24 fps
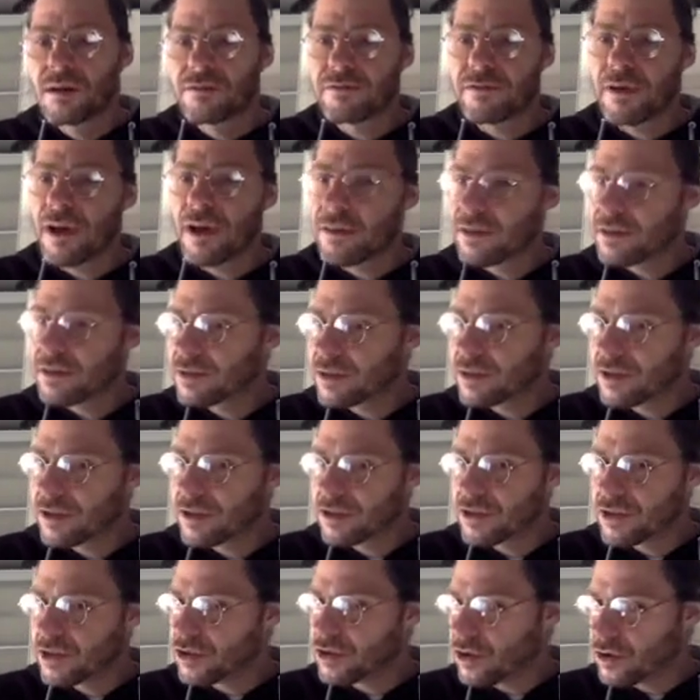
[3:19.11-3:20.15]
rather than the
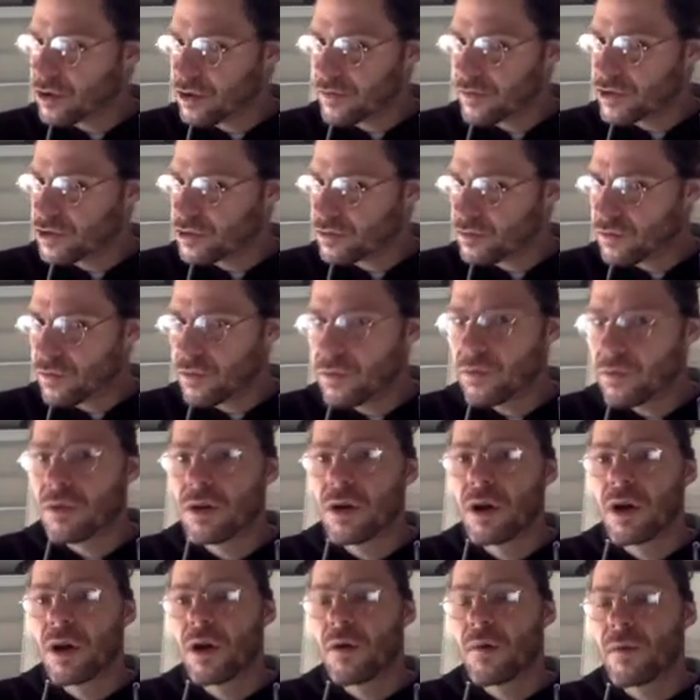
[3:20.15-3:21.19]
Stratonovich rule
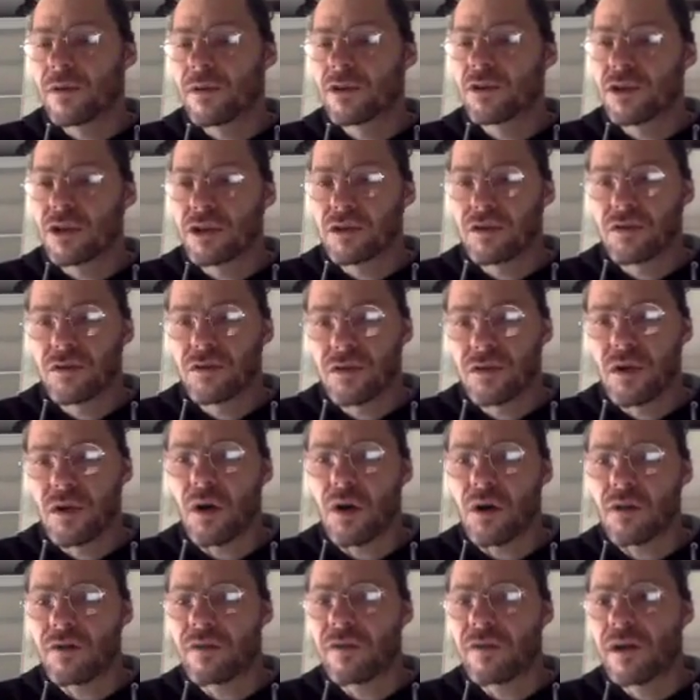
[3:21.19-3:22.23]
when you need to
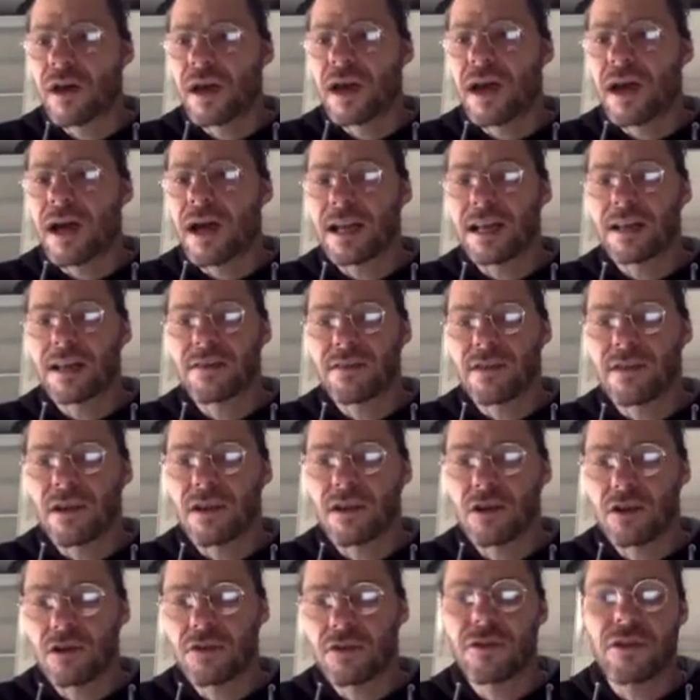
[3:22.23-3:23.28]
solve, and it's a
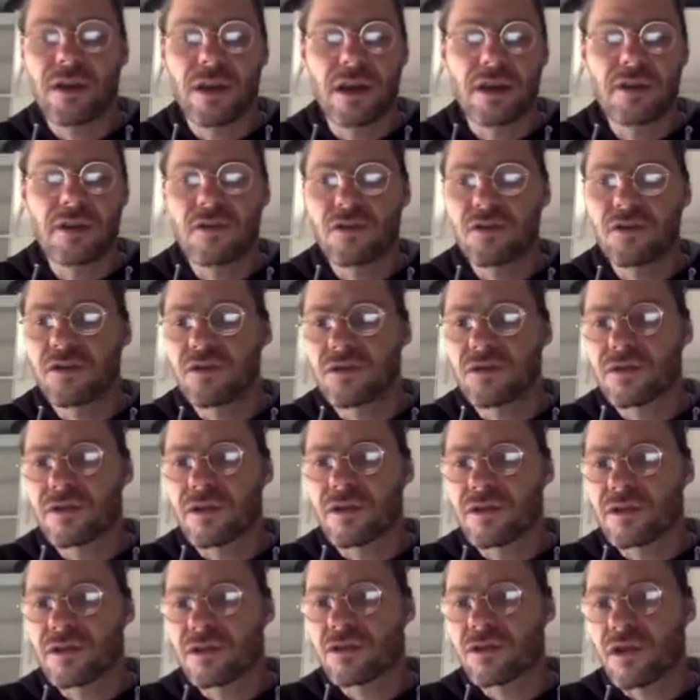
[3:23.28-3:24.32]
good thing to use the
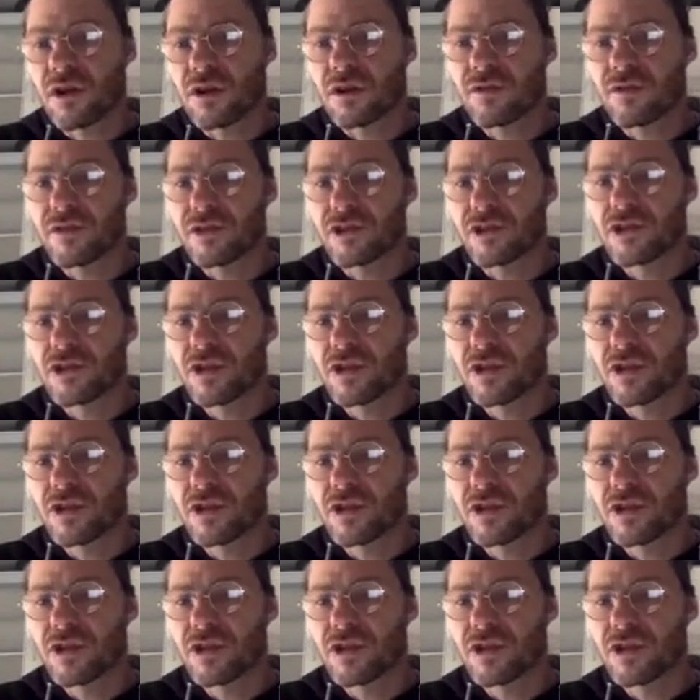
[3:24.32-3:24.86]
Stratonovich.